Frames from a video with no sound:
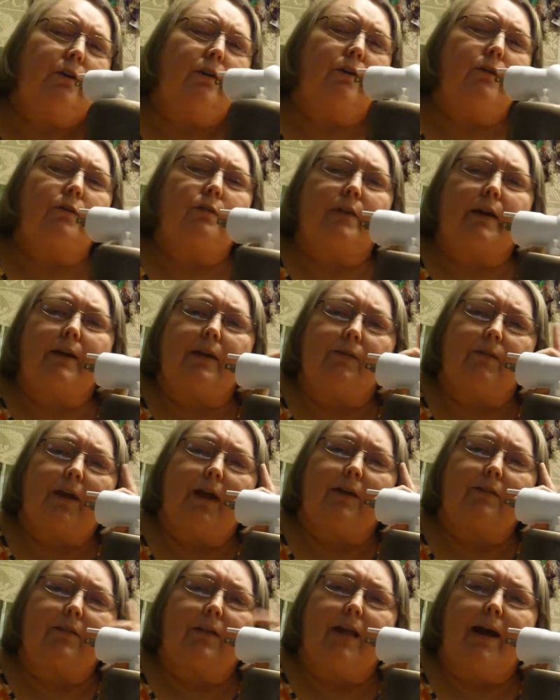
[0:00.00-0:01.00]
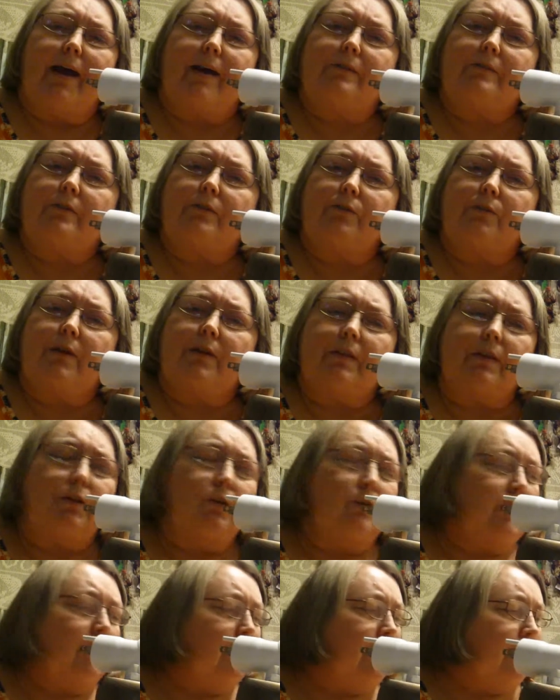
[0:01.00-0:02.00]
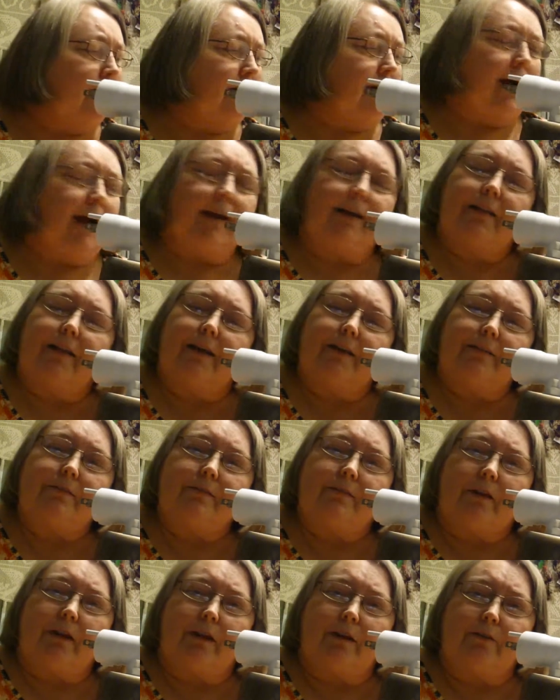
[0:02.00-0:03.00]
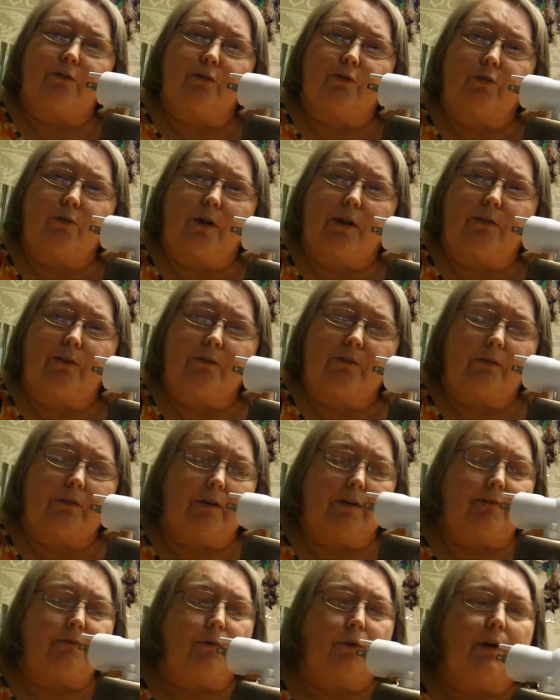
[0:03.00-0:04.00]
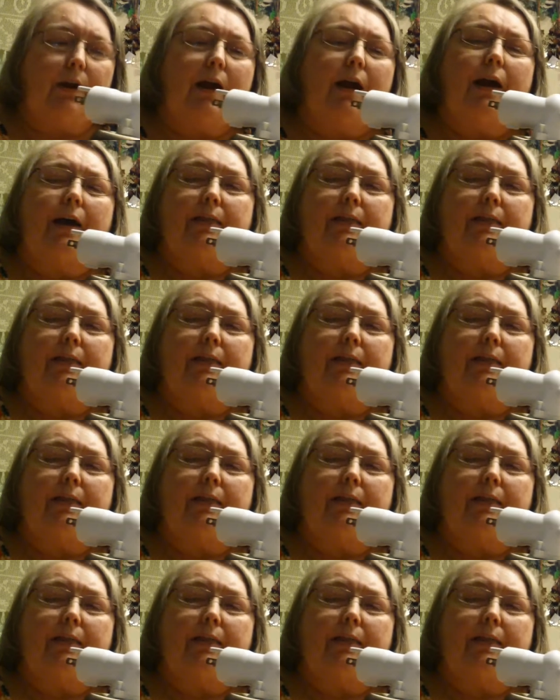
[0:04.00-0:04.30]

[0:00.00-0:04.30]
can use like if you have glasses or anything you need like the eyeglass screwdrivers and stuff for,